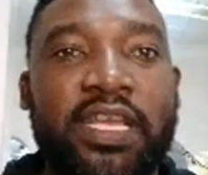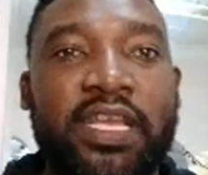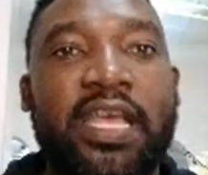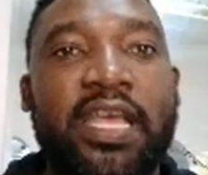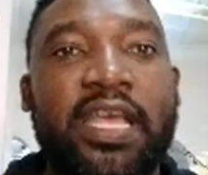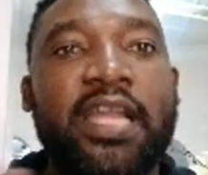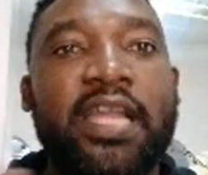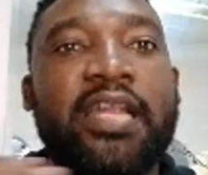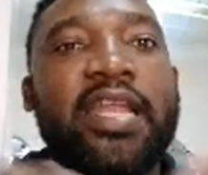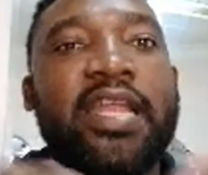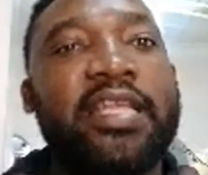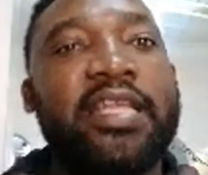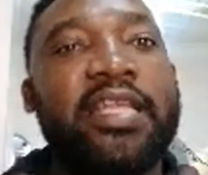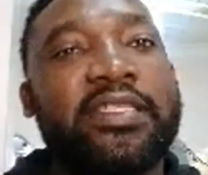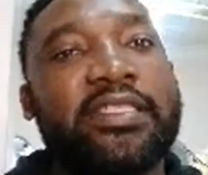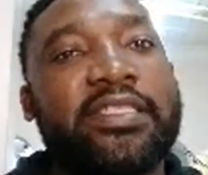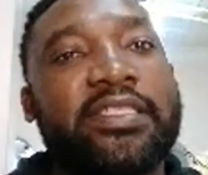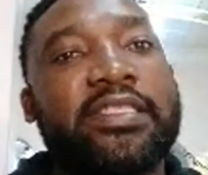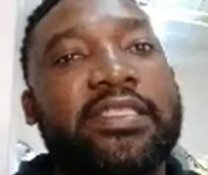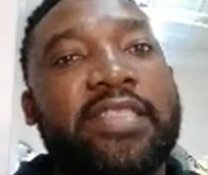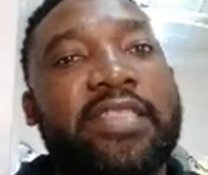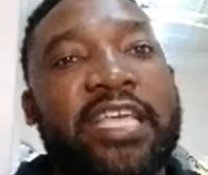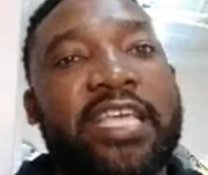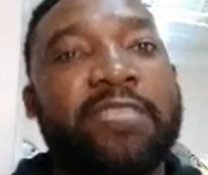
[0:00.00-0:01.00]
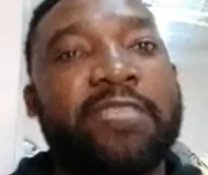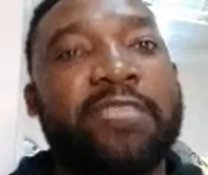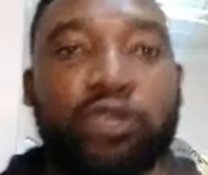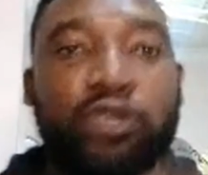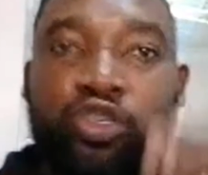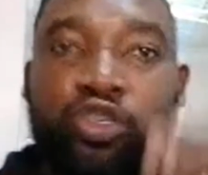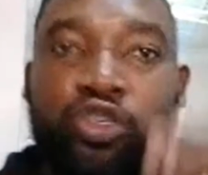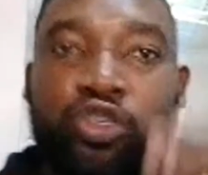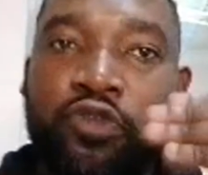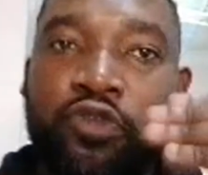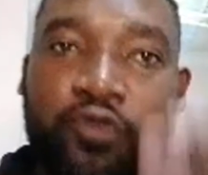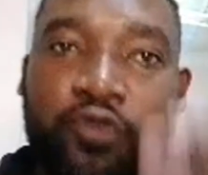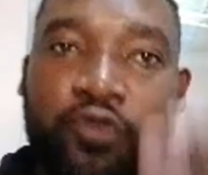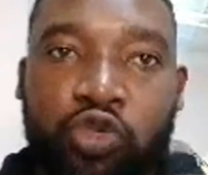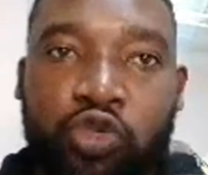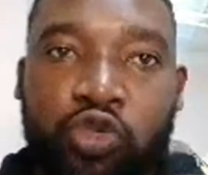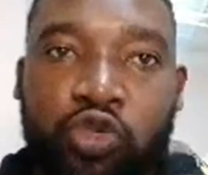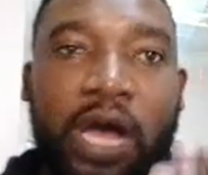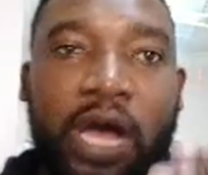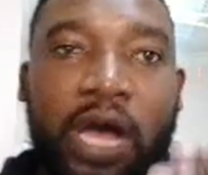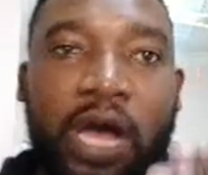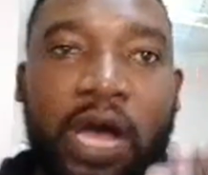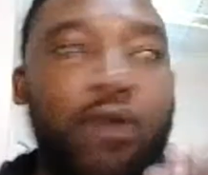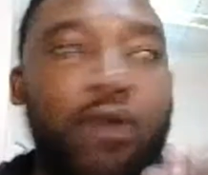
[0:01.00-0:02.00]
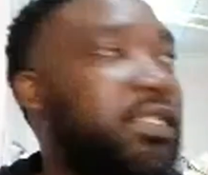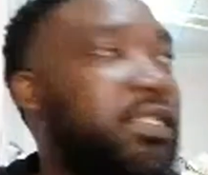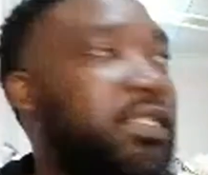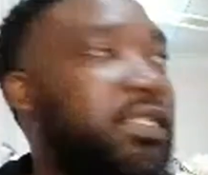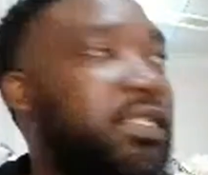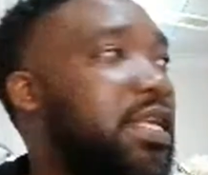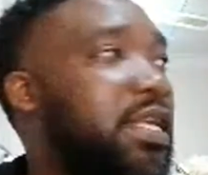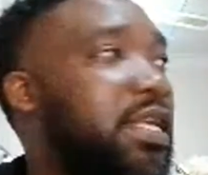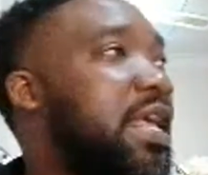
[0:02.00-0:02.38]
let's expose you for 2 hours.